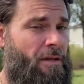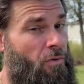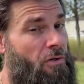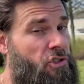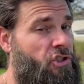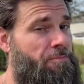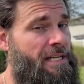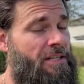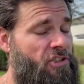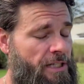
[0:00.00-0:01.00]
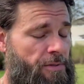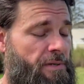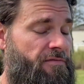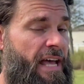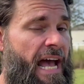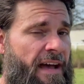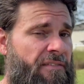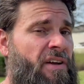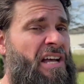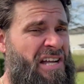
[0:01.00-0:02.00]
Well, you shouldn't be eating chips, but if you
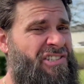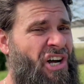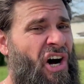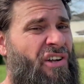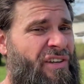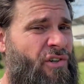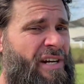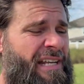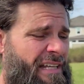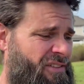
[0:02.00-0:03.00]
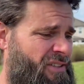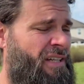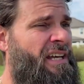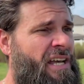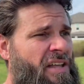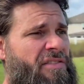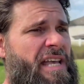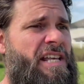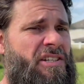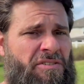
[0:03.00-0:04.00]
have, ton of ingredients.
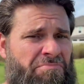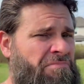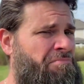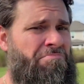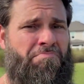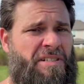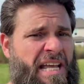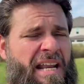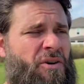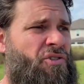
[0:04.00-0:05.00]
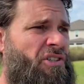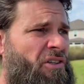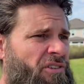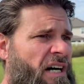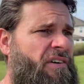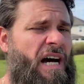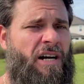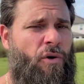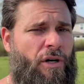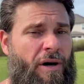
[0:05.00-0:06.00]
These, potatoes, salt, and
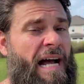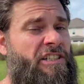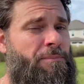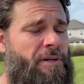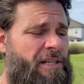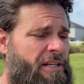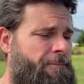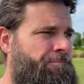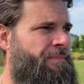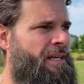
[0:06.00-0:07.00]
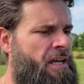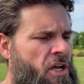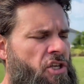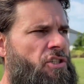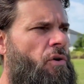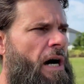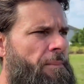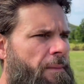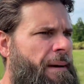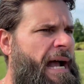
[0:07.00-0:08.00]
avocado oil, actually pretty good. So I'm
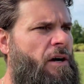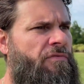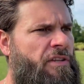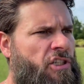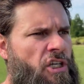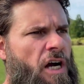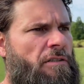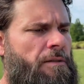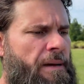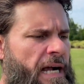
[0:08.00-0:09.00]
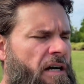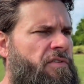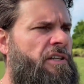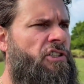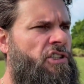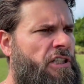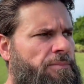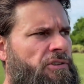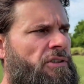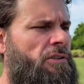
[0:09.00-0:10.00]
gonna back off on the chocolate, back off on the
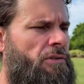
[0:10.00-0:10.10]
chips,